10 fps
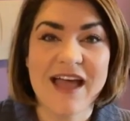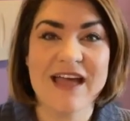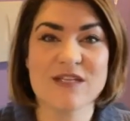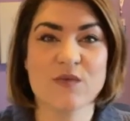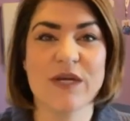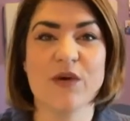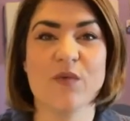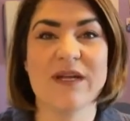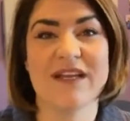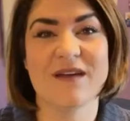as we are
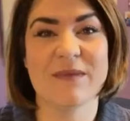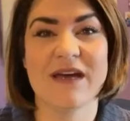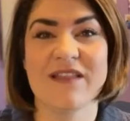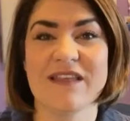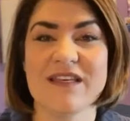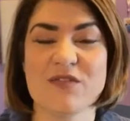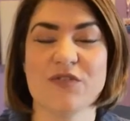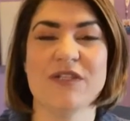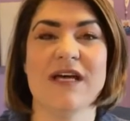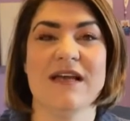reading about the
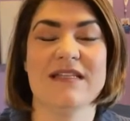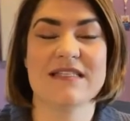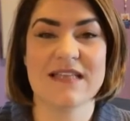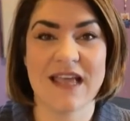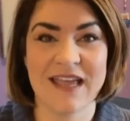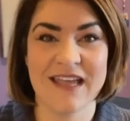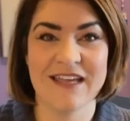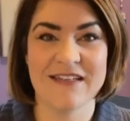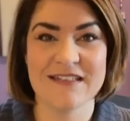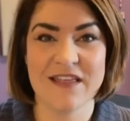Israelites
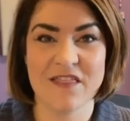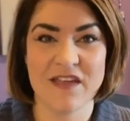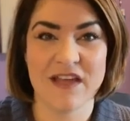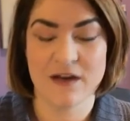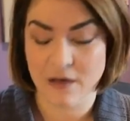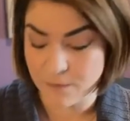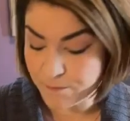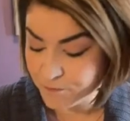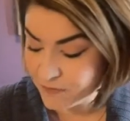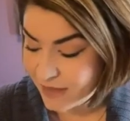and their
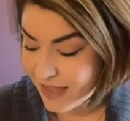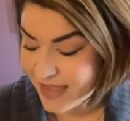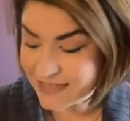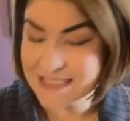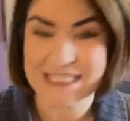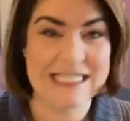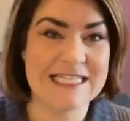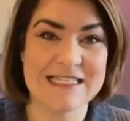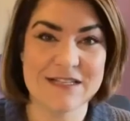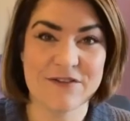
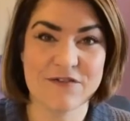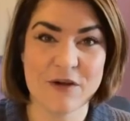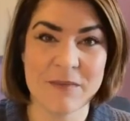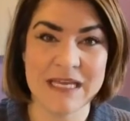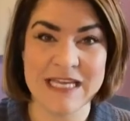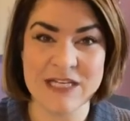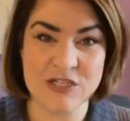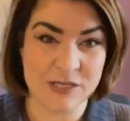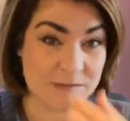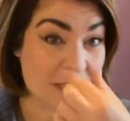exodus from
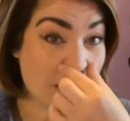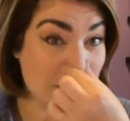Egypt.